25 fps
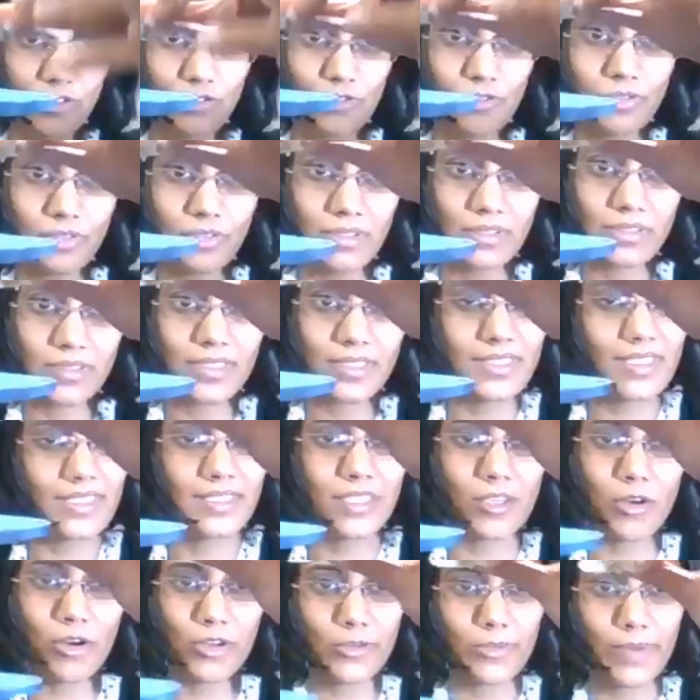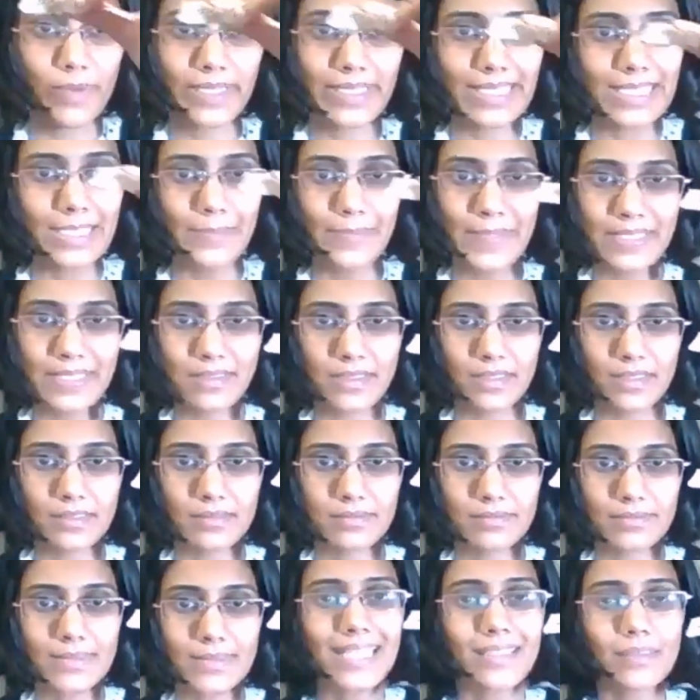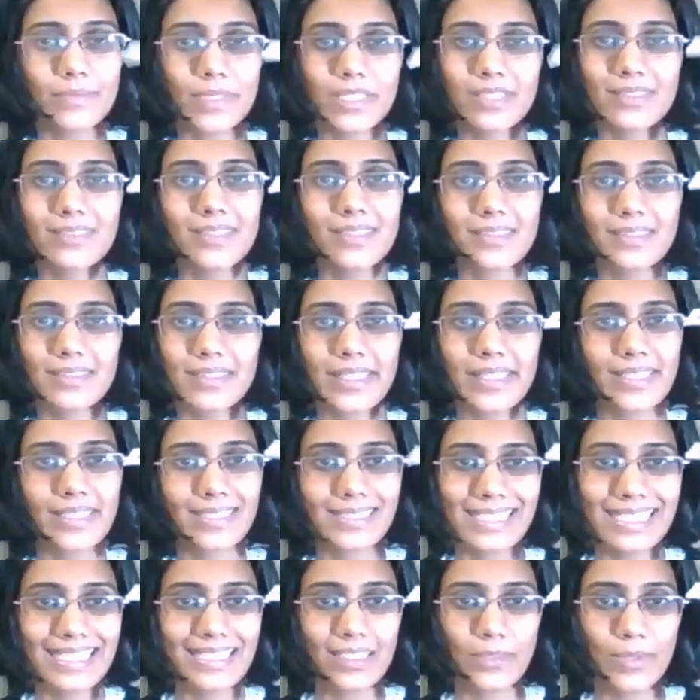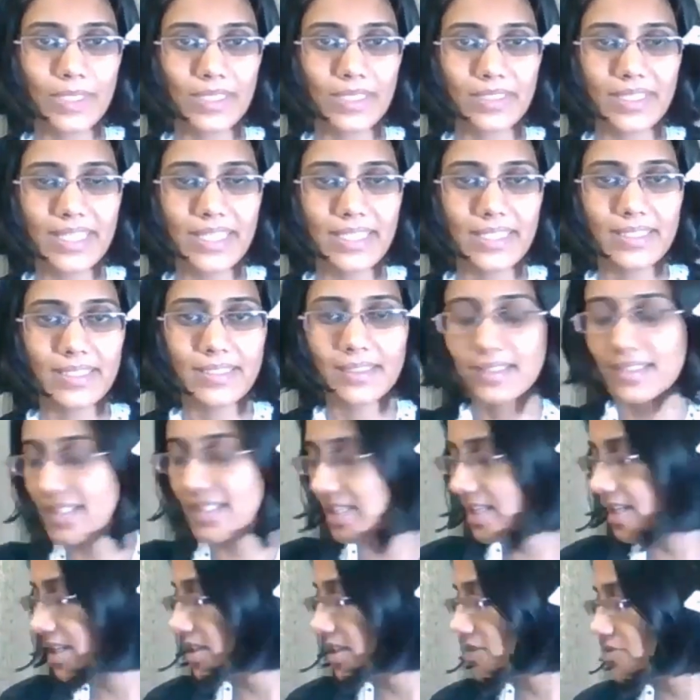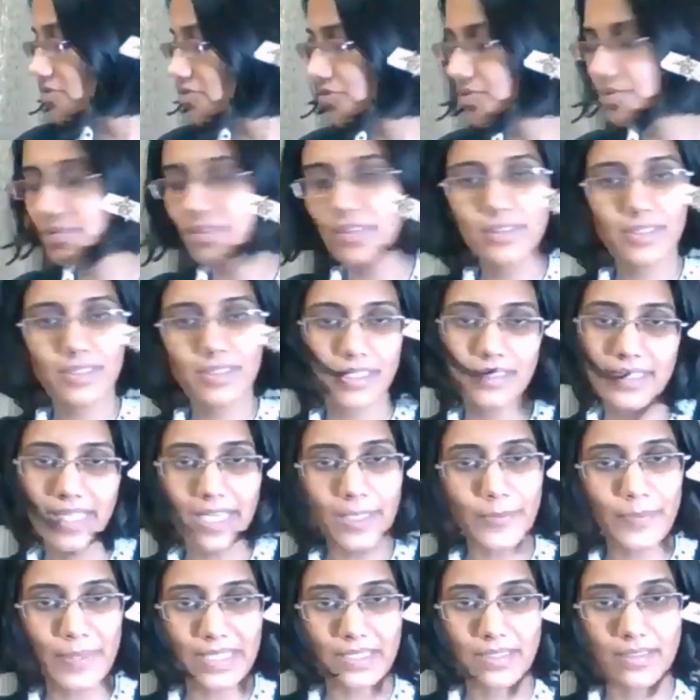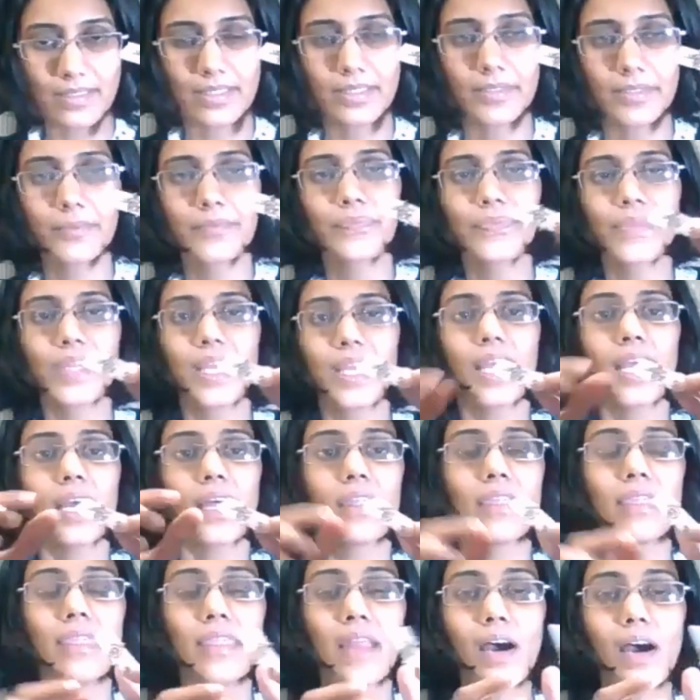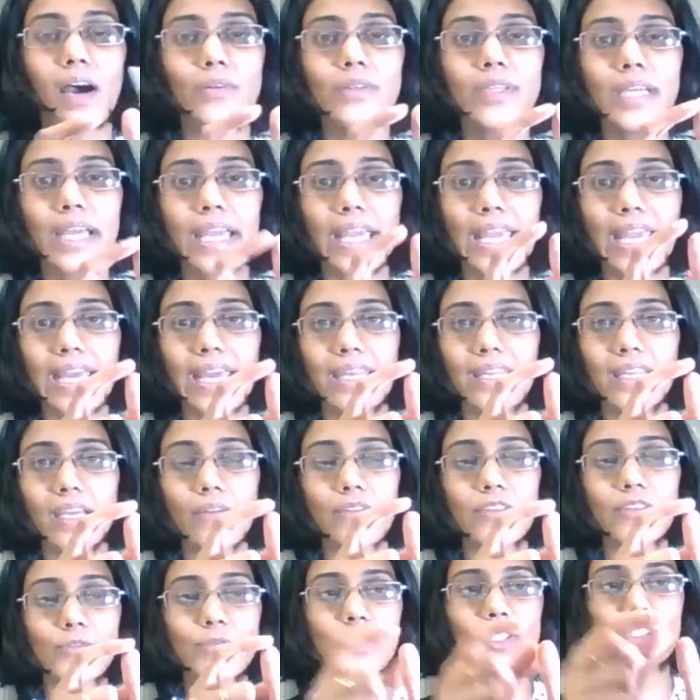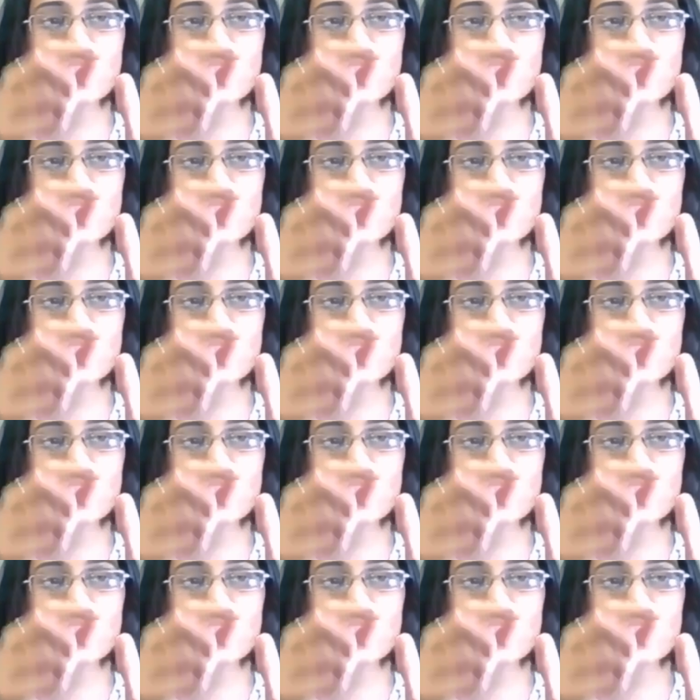So the seeds are automatically pasted because this side is sticky one, right? So the seeds get pasted. Now the area which